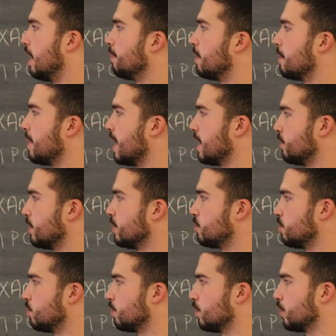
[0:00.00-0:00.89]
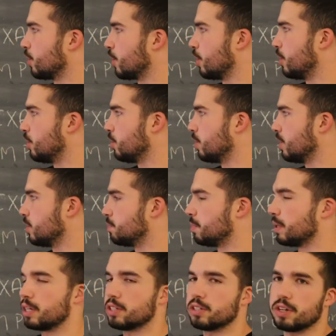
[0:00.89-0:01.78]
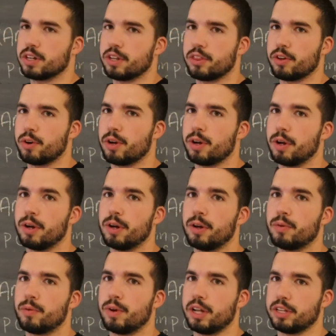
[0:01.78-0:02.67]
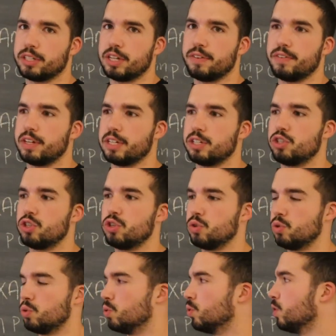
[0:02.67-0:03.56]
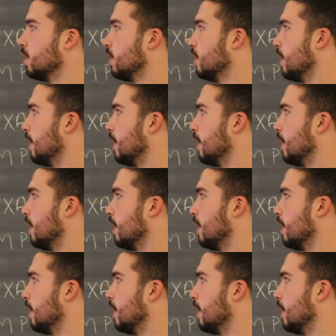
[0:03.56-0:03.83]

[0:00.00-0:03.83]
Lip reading: The main reason we're going to do it is because of the relativity to